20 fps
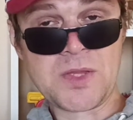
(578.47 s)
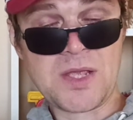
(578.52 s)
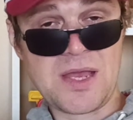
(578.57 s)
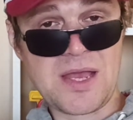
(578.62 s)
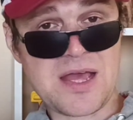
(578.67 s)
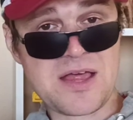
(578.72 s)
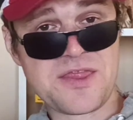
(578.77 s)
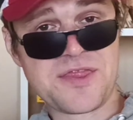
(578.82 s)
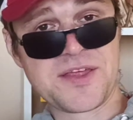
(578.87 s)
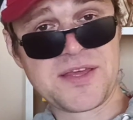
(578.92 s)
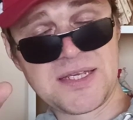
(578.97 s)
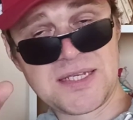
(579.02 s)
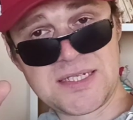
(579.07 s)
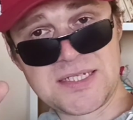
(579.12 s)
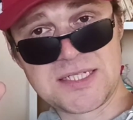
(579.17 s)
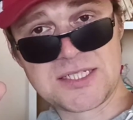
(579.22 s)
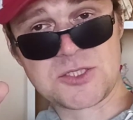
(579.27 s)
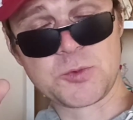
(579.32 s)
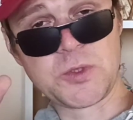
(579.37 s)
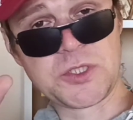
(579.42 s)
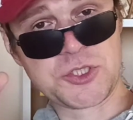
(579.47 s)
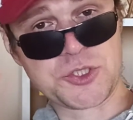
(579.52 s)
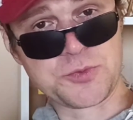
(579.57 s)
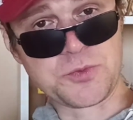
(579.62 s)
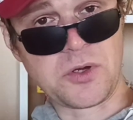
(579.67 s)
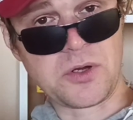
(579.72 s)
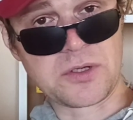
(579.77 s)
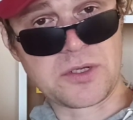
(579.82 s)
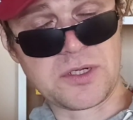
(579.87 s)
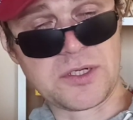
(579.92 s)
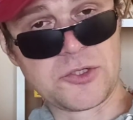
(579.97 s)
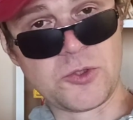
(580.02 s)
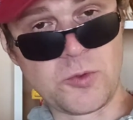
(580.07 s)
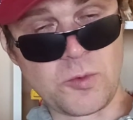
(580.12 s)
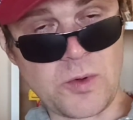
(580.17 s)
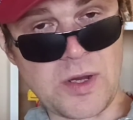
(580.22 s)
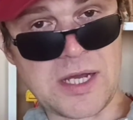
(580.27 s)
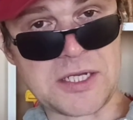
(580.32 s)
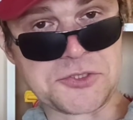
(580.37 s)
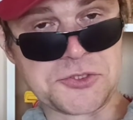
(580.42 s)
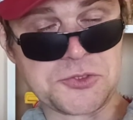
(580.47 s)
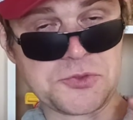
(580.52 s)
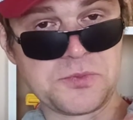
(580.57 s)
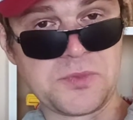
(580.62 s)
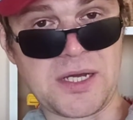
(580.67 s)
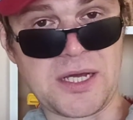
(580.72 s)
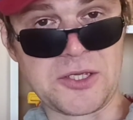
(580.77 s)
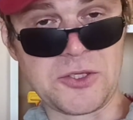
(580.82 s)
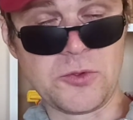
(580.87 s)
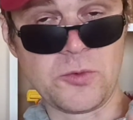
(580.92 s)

And thing is which model you want to buy.